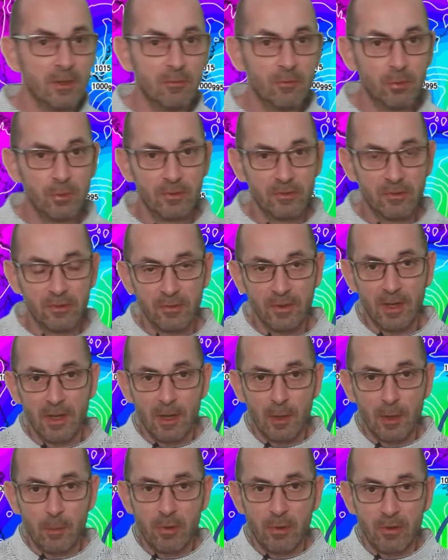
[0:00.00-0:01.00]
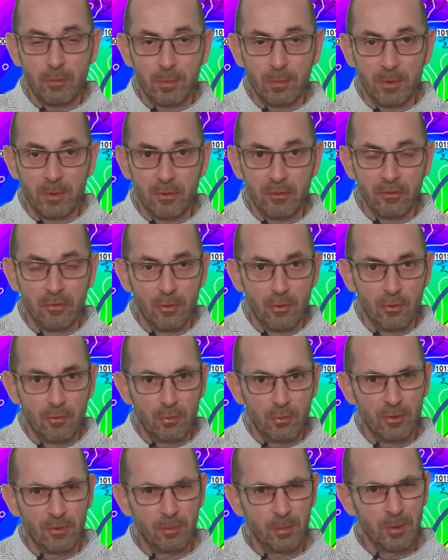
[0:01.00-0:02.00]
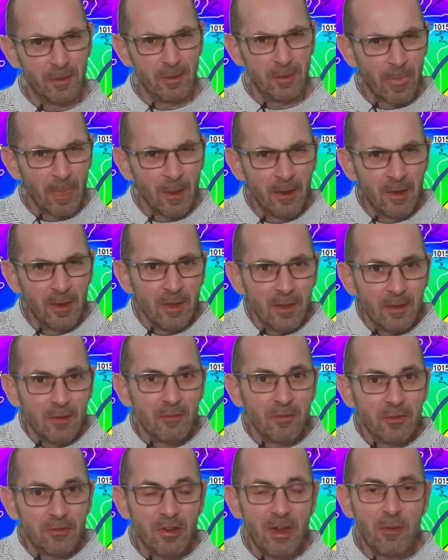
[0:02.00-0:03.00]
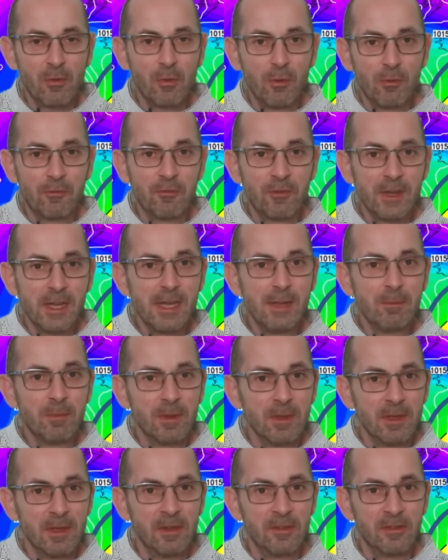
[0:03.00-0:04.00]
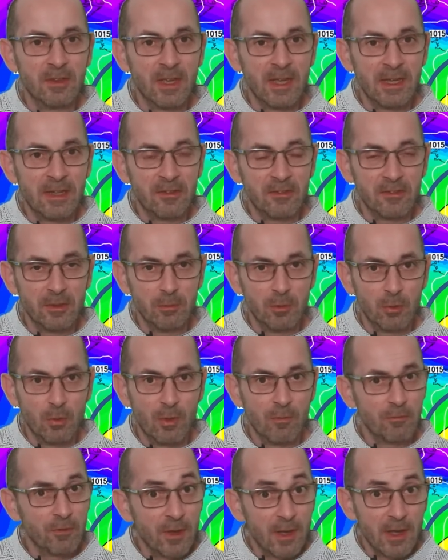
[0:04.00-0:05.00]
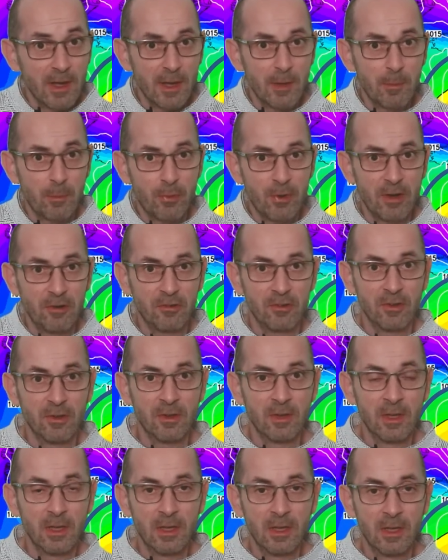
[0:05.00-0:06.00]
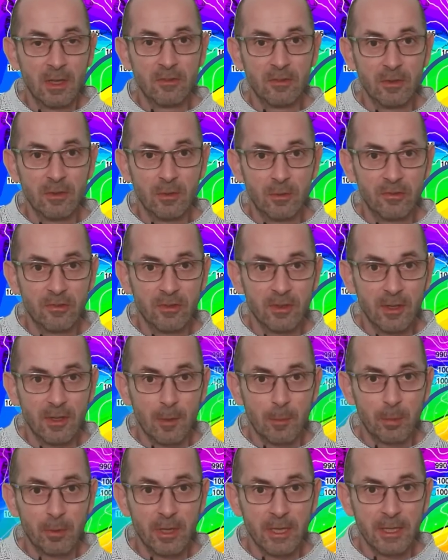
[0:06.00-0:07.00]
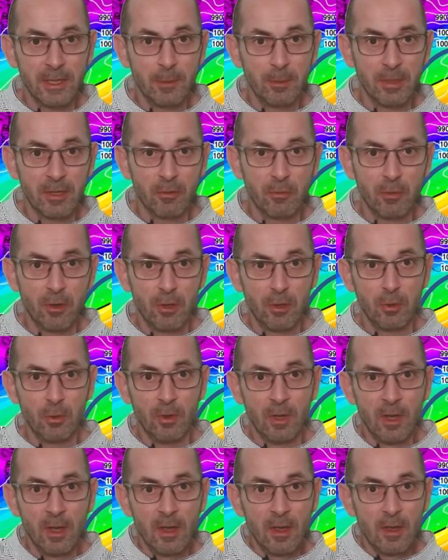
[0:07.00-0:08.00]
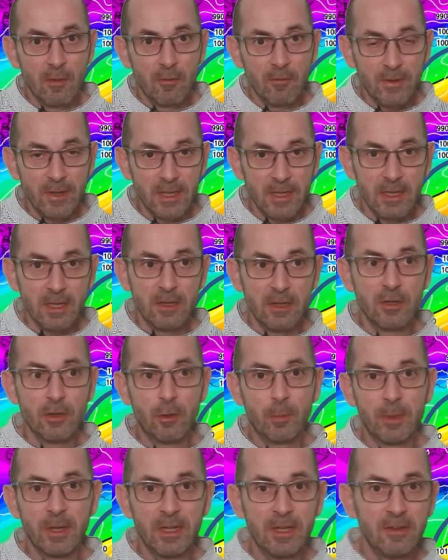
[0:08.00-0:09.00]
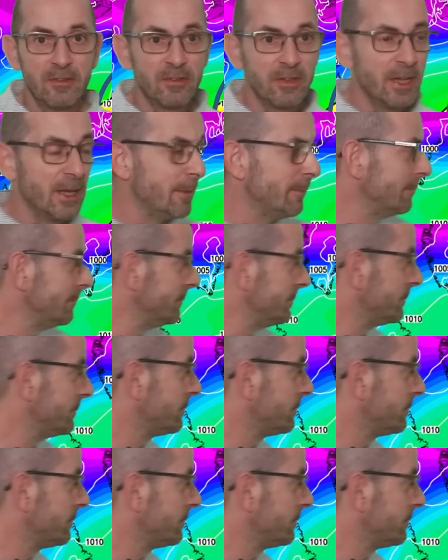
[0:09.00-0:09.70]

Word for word: influence as the high pressure builds northwards, but the general theme is a similar one for high pressure to start playing a bigger role. The European E C M,